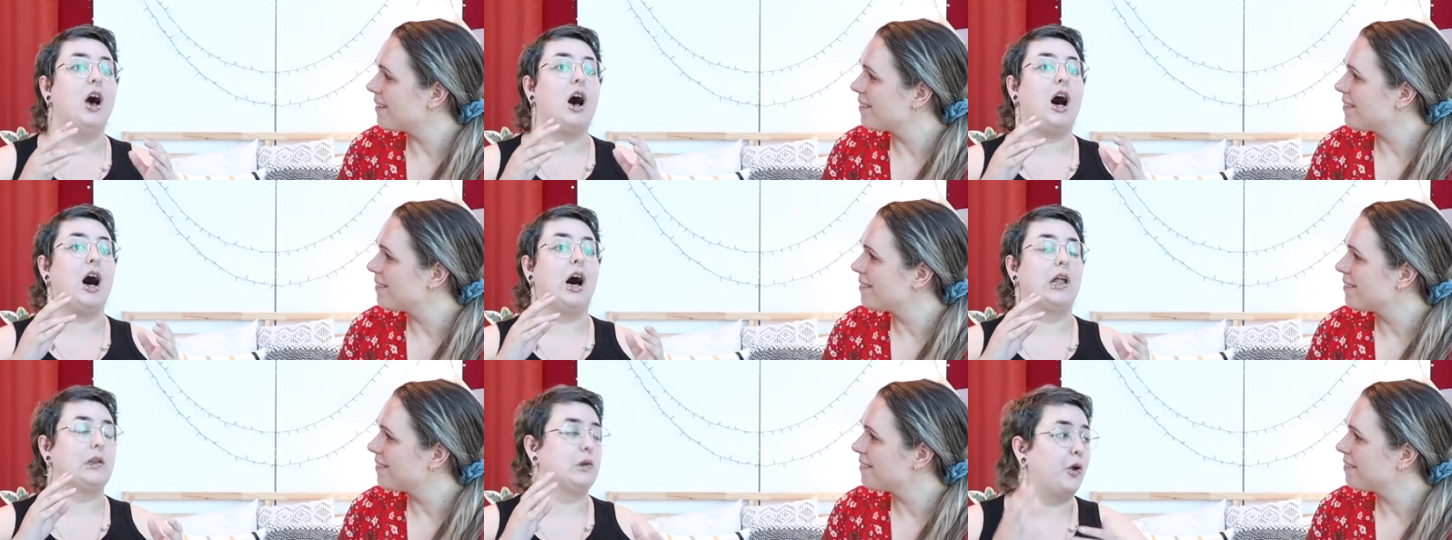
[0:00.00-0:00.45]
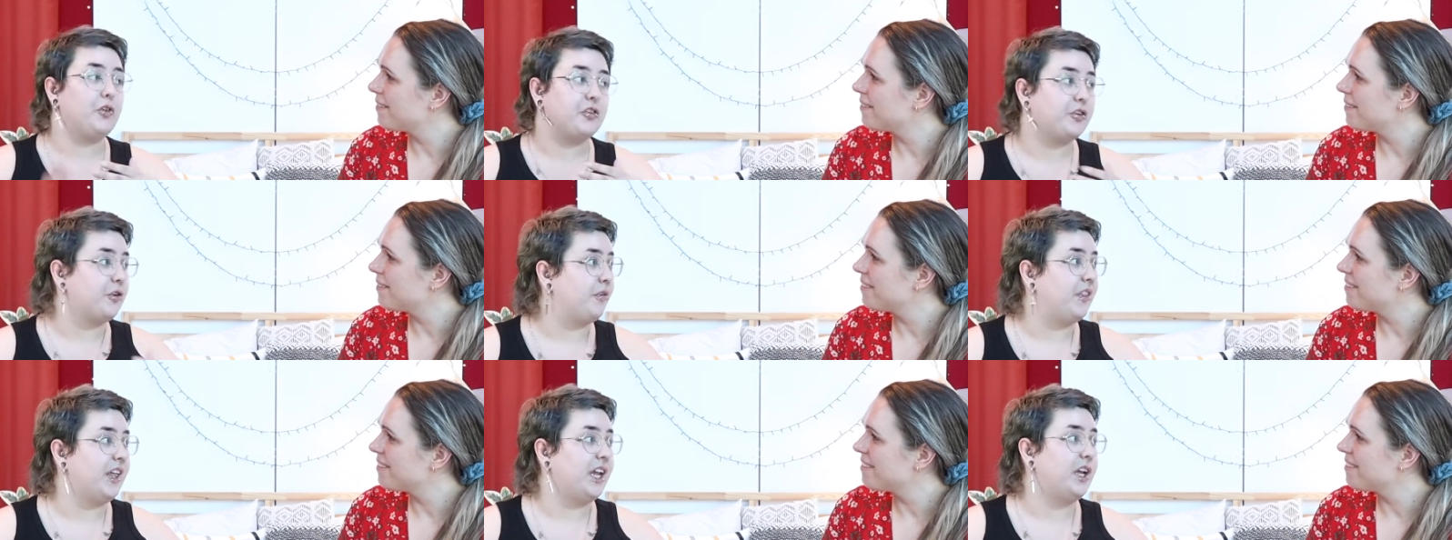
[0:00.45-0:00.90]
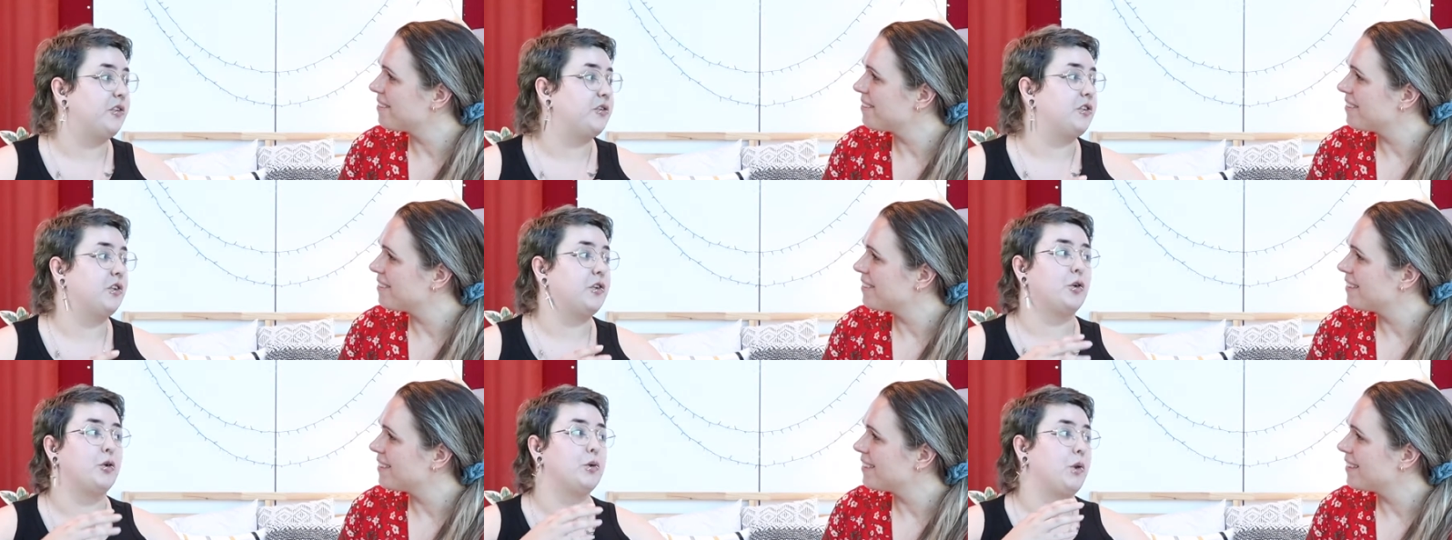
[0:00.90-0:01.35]
Speaker 1: uh, lots of things oh
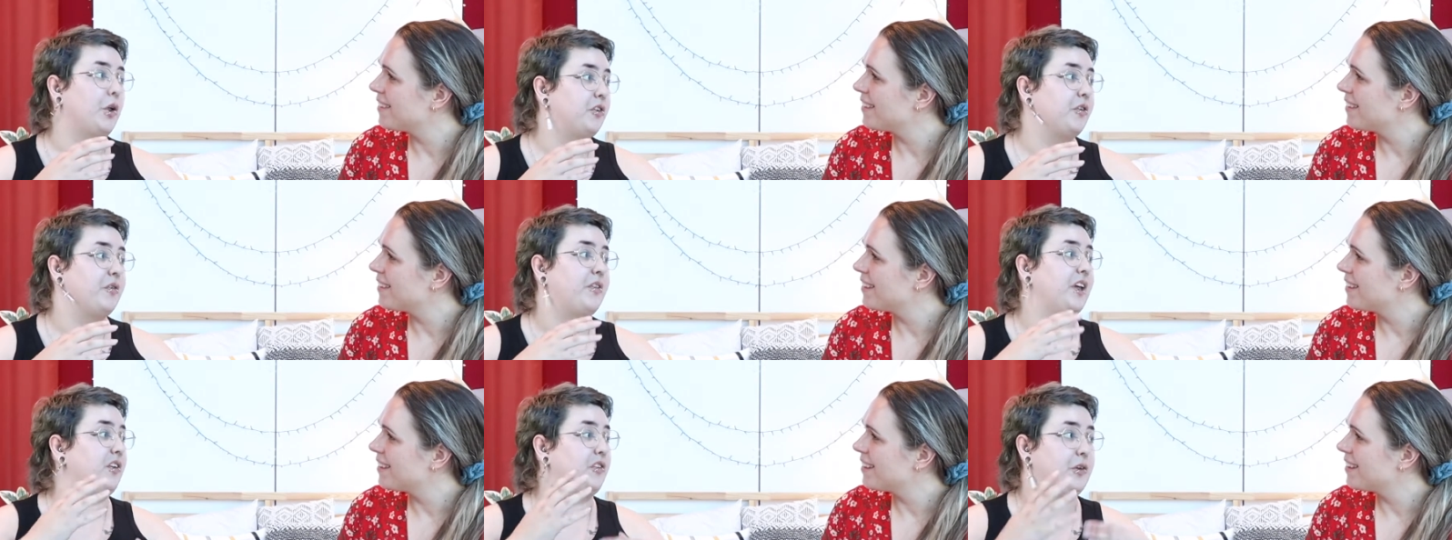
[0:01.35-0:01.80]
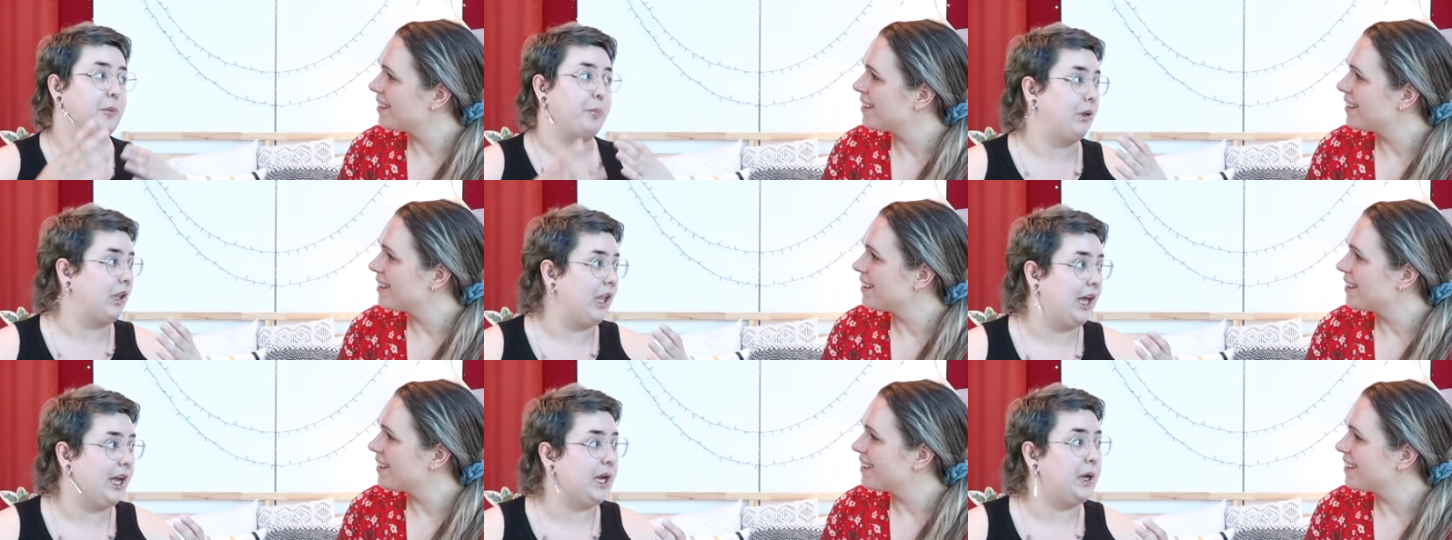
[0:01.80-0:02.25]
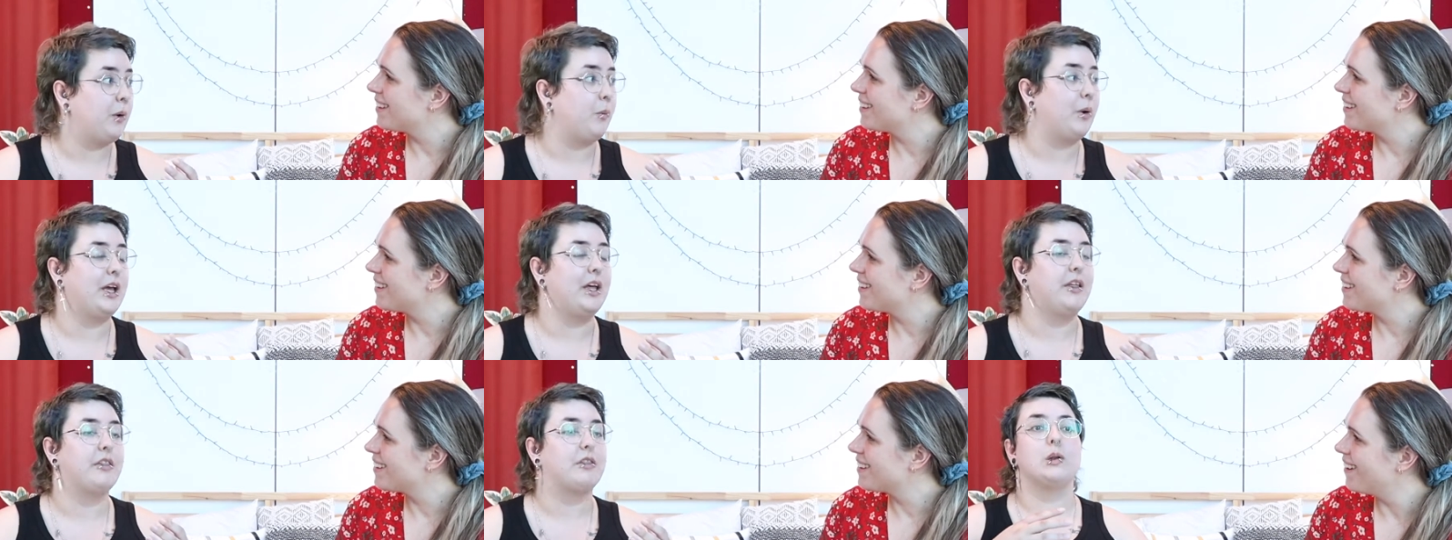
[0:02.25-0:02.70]
to do, lots of things to play
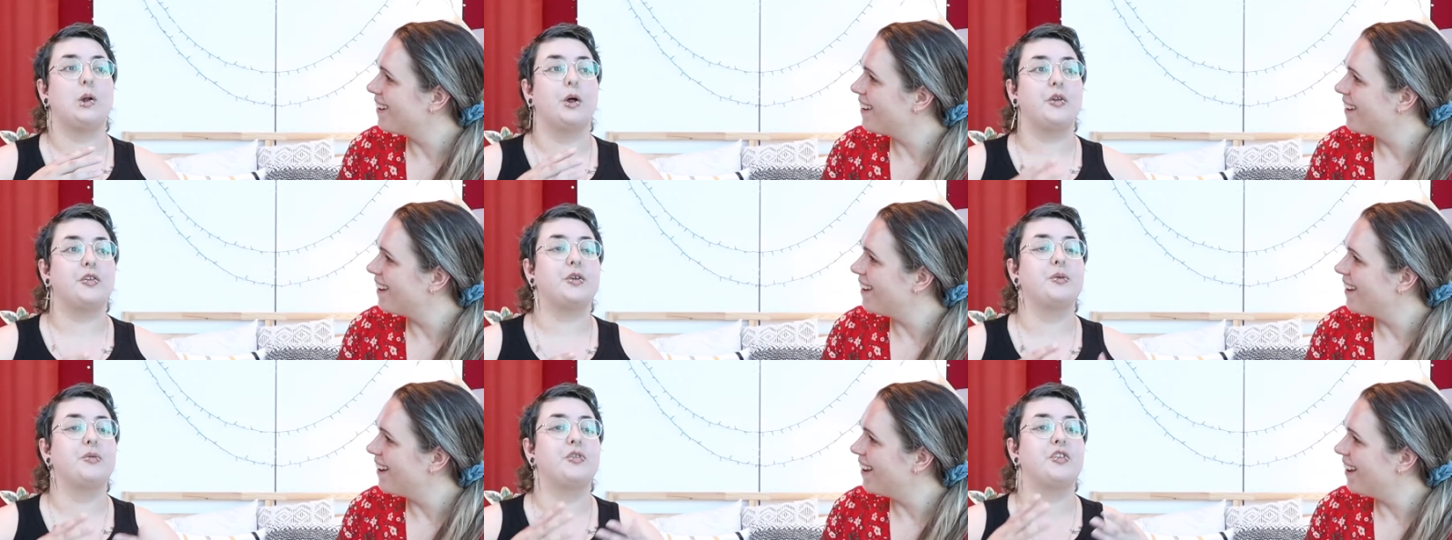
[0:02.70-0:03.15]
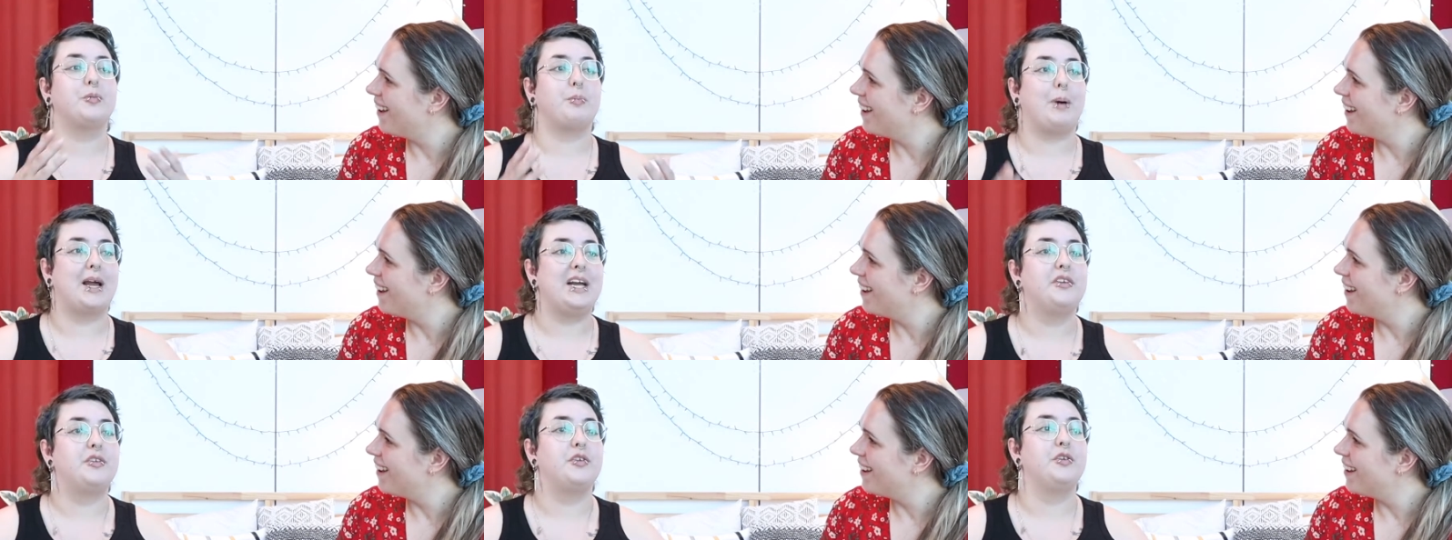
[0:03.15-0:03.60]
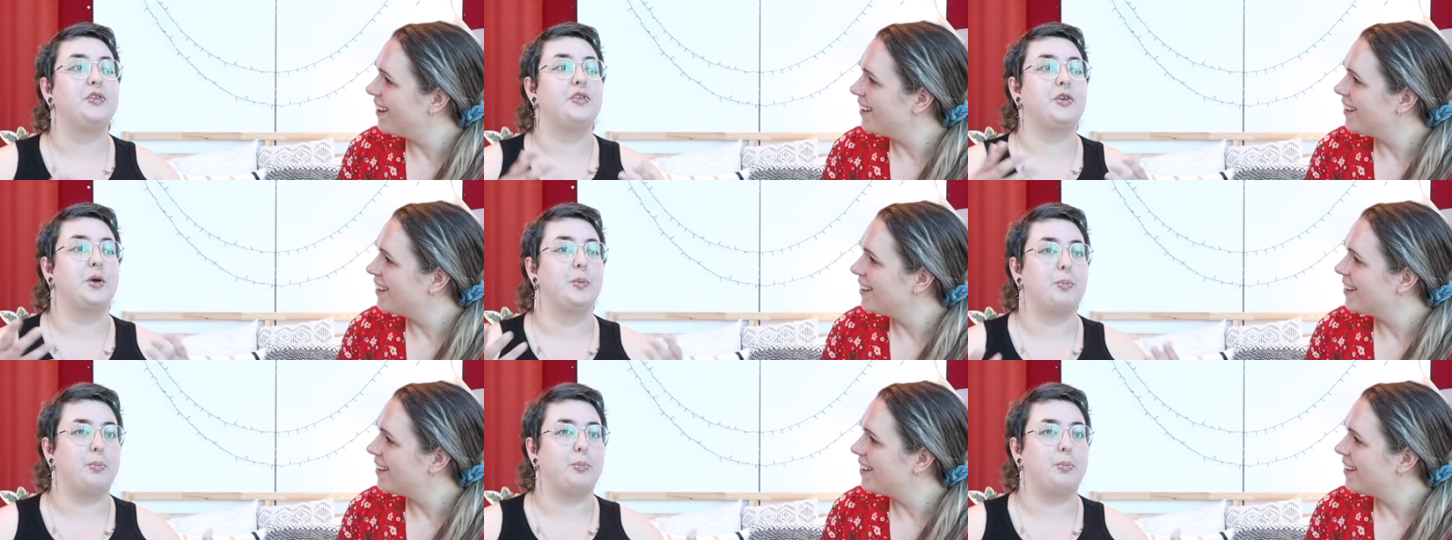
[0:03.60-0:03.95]
with, lots of spaces to